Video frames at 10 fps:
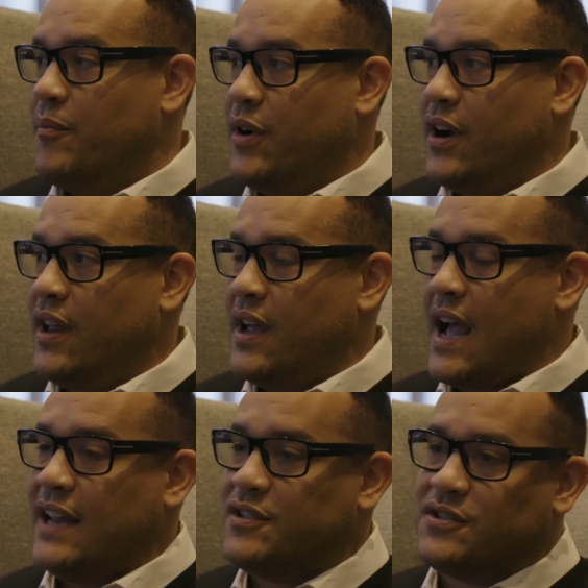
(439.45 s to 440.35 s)
But
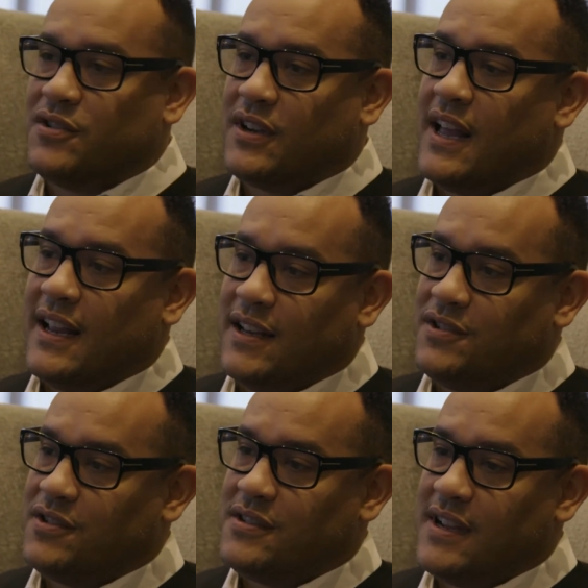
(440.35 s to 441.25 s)
I just look at it and
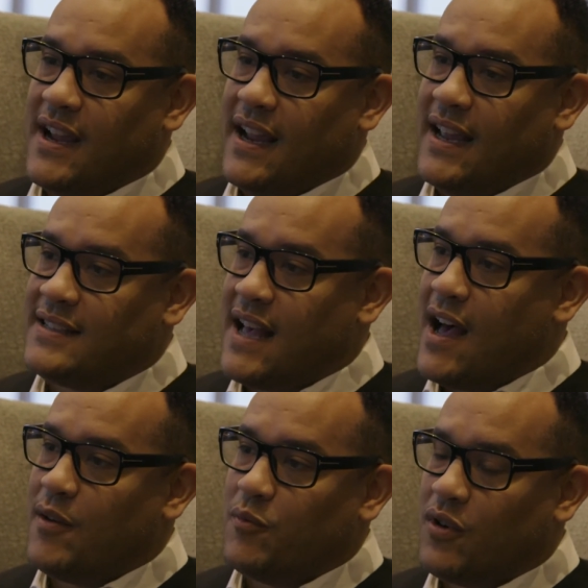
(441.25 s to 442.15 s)
just say it's
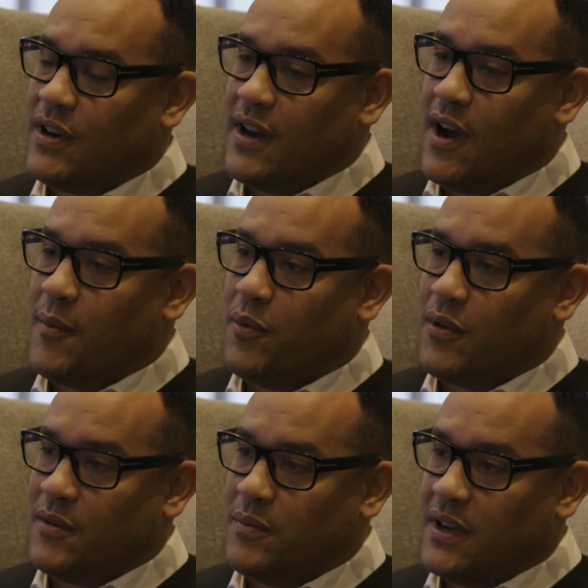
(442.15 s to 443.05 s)
onward and
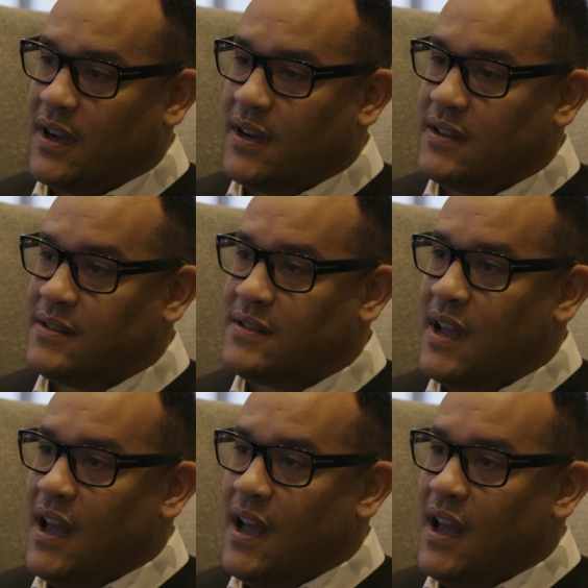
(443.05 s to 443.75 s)
upward, because